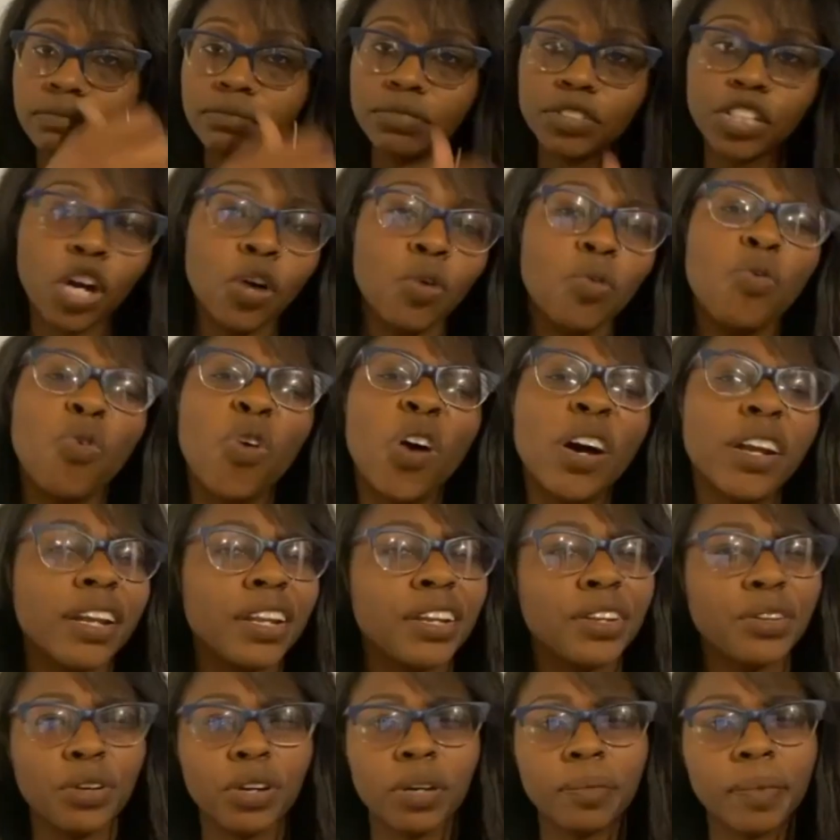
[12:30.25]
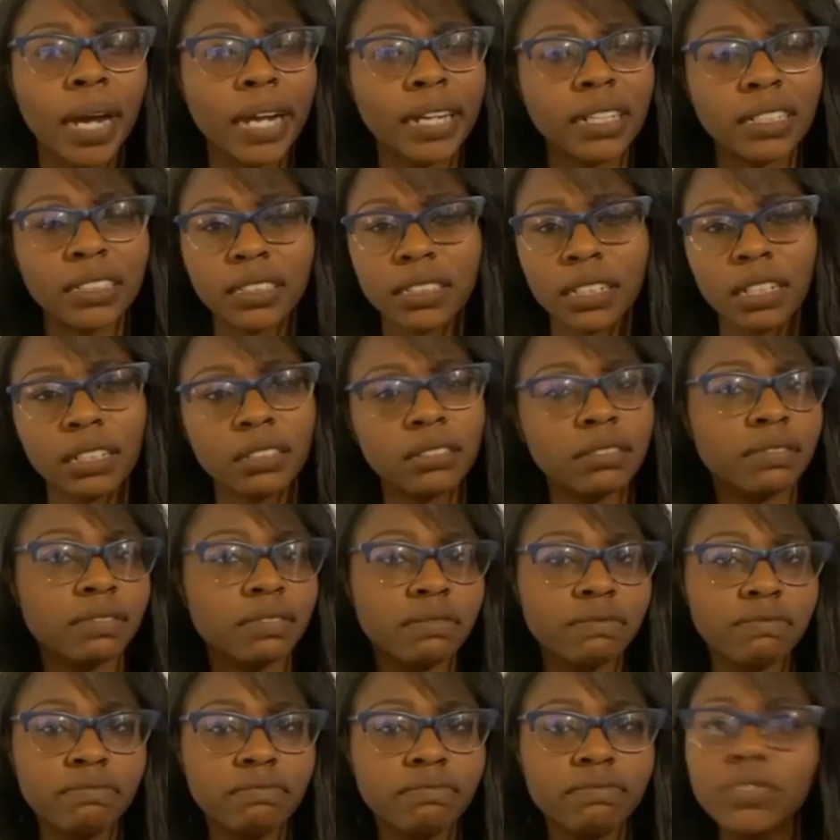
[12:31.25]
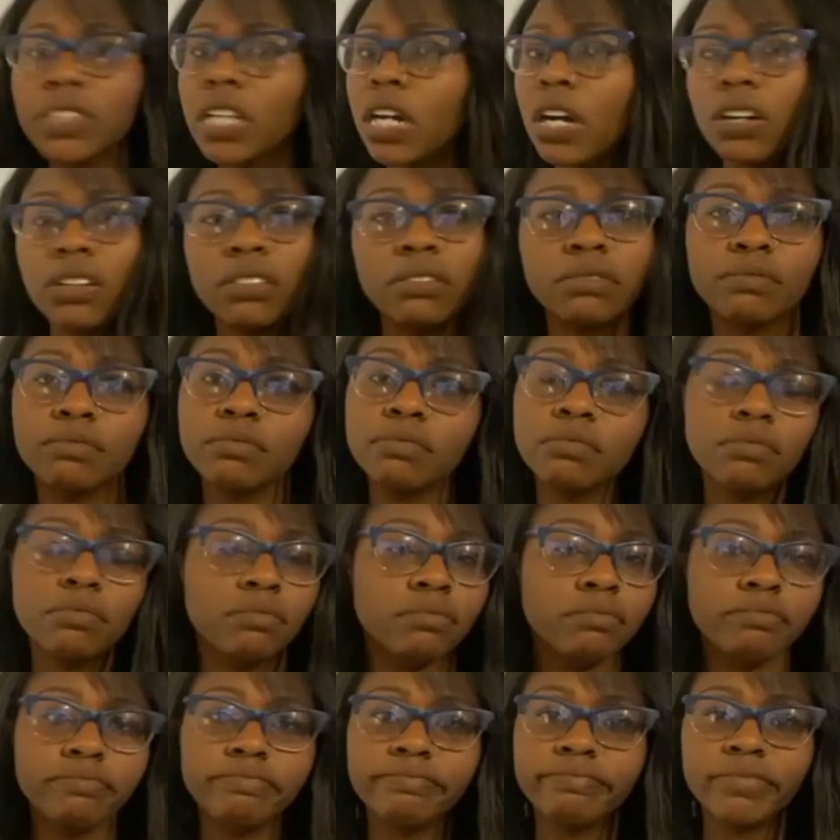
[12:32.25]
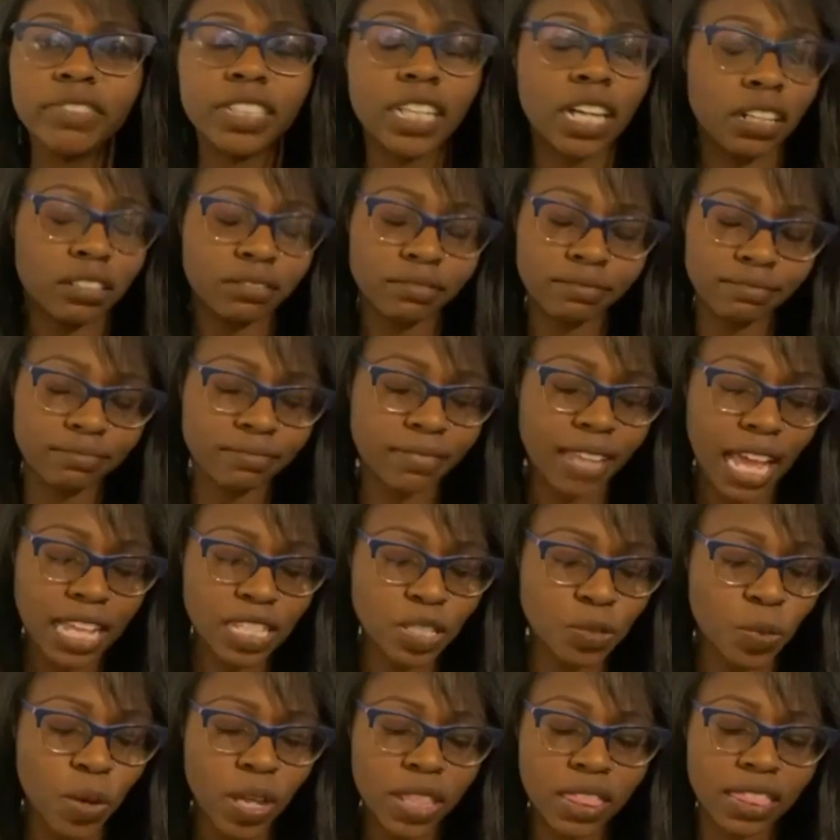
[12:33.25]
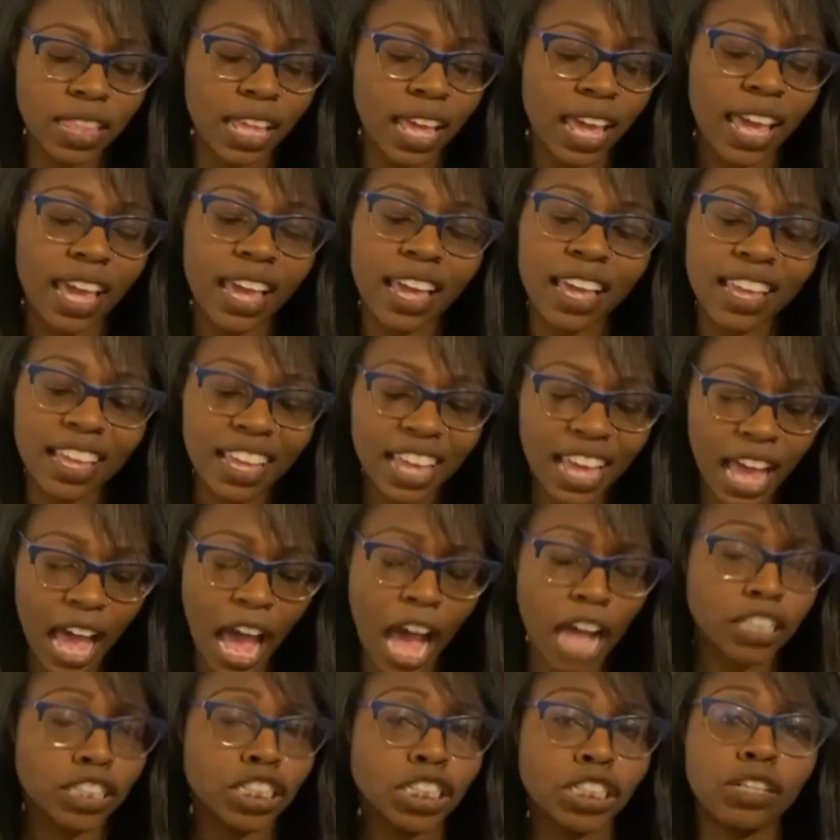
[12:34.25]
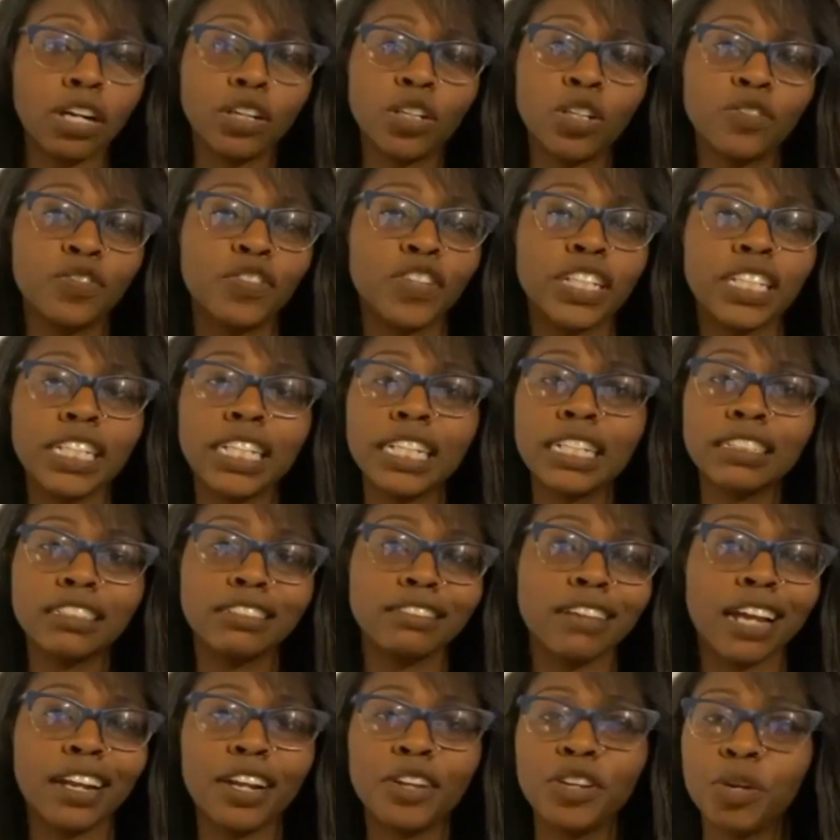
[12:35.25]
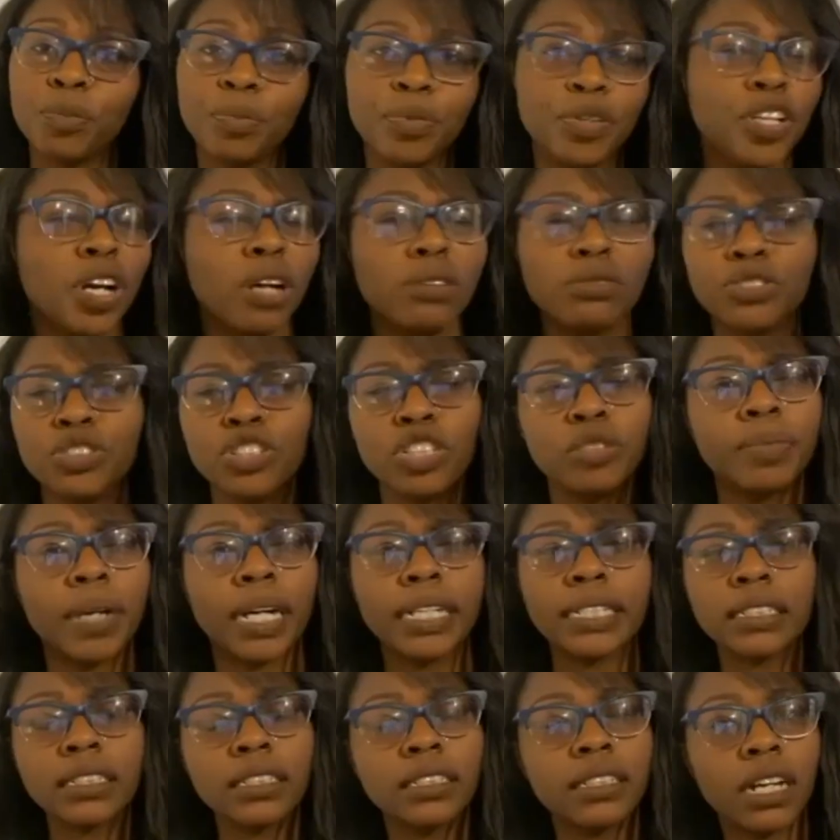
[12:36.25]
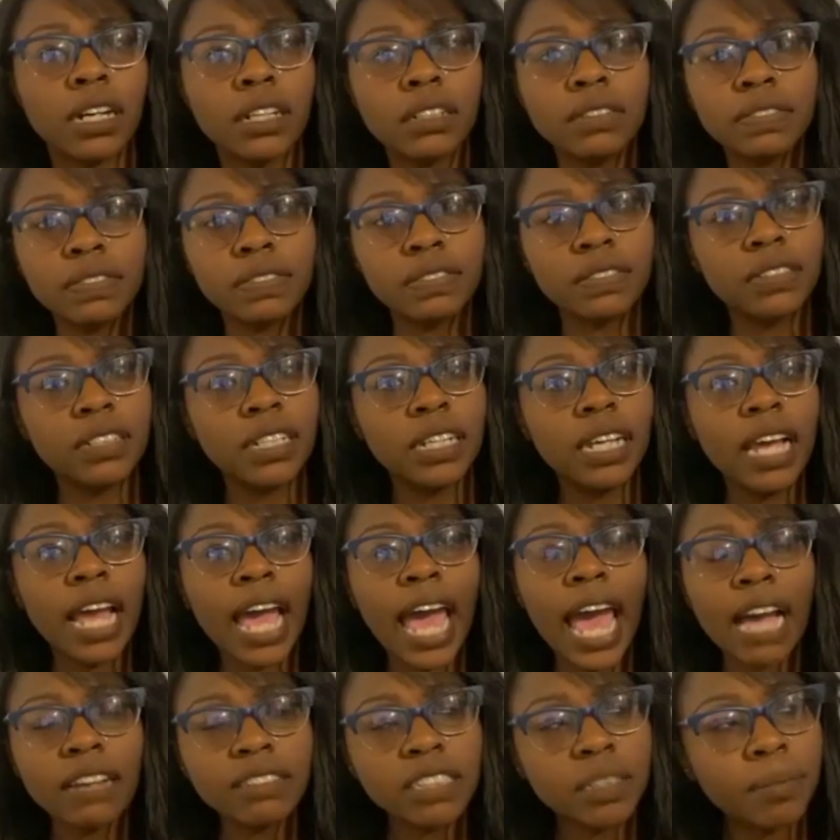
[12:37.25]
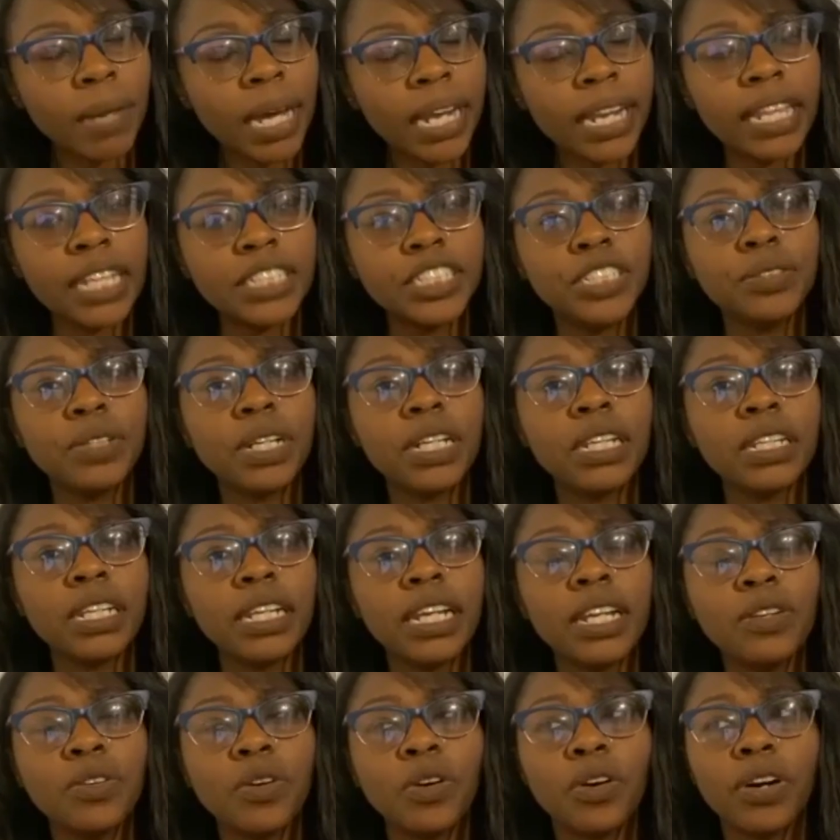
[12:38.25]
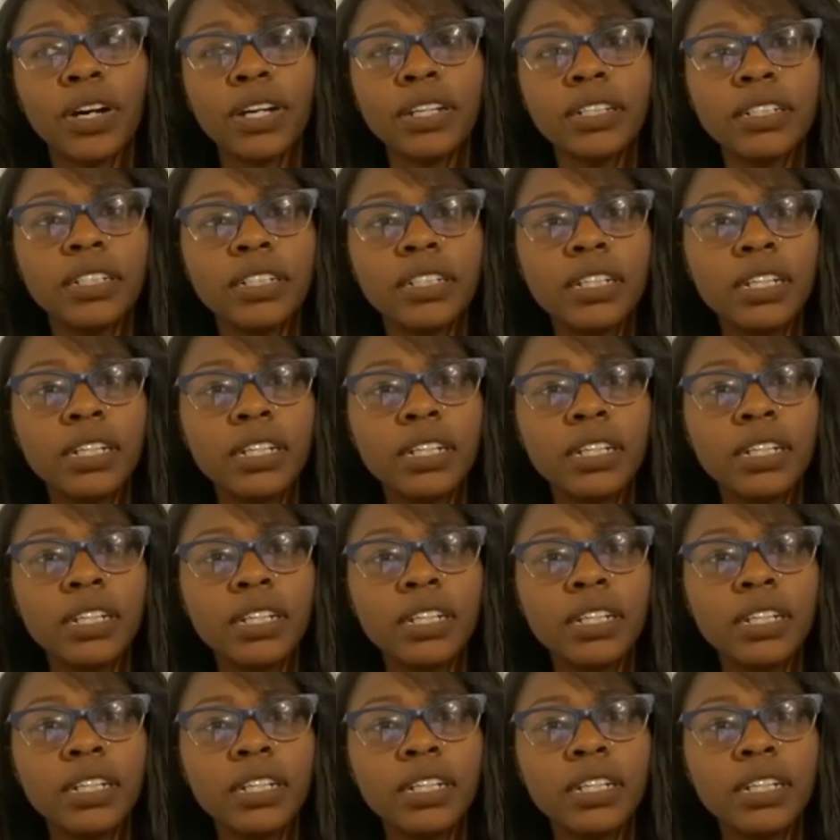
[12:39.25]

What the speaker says: Don't want to do it by yourself. Yeah. Don't. That's one thing I struggled for years trying to do. Don't do it by yourself. Have somebody that you can lean on.